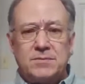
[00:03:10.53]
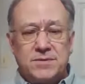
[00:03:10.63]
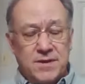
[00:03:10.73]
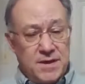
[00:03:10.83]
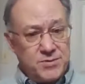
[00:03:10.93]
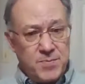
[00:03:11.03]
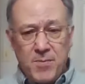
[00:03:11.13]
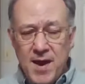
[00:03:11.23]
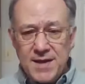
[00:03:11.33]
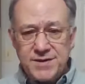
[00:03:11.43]
It is
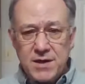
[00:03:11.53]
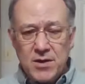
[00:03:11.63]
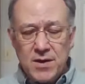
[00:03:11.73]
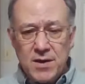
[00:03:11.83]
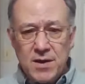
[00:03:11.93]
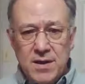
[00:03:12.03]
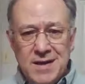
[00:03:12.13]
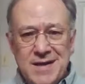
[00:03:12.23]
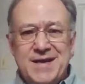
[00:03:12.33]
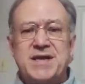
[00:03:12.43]
proprietary.
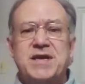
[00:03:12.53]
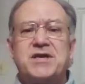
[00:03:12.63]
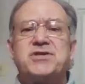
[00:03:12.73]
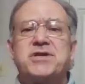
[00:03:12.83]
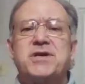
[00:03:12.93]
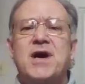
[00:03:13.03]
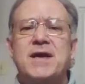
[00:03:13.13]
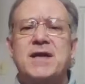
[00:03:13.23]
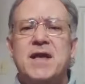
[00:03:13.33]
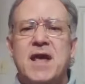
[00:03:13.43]
It is
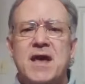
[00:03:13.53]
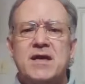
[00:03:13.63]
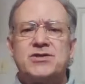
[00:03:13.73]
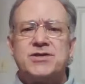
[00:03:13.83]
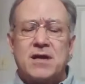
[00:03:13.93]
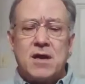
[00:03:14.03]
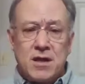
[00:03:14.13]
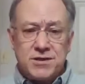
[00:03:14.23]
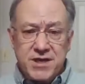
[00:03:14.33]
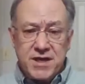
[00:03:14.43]
cutting edge
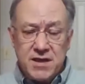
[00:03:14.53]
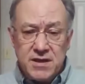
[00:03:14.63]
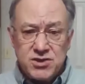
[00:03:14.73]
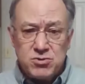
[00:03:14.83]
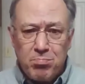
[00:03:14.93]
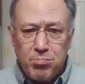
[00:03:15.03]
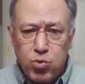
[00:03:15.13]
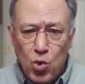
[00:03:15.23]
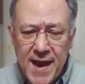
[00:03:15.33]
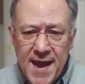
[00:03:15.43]
technology. It is
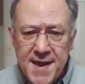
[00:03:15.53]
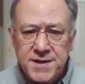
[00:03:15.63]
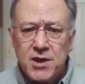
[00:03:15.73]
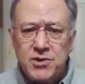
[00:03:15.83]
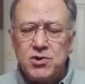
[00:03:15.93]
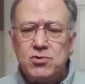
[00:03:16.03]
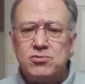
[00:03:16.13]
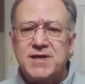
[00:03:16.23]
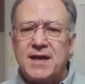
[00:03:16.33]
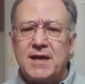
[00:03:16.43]
brand new
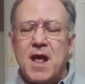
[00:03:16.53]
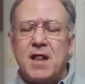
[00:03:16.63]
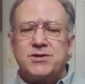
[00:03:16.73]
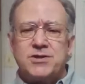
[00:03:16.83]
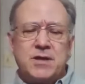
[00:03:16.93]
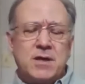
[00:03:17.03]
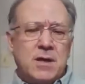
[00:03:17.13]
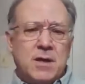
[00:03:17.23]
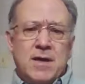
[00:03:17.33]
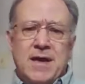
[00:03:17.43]
technology,
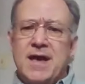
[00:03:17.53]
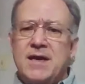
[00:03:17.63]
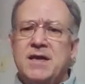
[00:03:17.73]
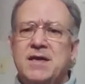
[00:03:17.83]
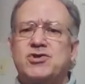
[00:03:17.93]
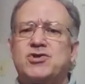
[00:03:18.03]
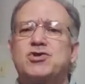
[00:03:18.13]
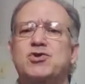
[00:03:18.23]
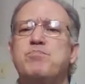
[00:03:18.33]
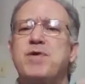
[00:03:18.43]
and it is
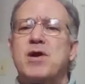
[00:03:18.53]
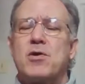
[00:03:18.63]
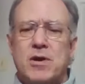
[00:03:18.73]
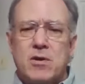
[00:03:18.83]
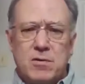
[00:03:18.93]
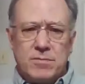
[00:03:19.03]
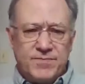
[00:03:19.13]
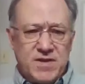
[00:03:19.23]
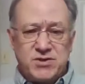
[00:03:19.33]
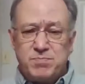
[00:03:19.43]
superior.
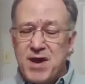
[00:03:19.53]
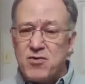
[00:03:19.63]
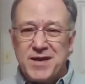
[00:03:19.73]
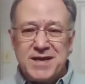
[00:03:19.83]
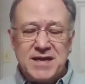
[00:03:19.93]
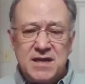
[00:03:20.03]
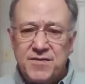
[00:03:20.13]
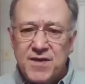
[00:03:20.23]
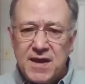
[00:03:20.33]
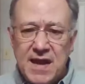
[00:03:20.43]
It's better than
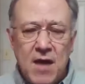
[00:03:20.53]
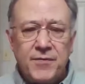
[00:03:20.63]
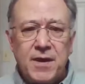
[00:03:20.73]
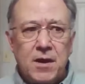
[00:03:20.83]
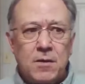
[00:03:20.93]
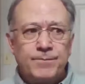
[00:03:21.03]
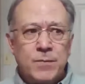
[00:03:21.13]
anything out there.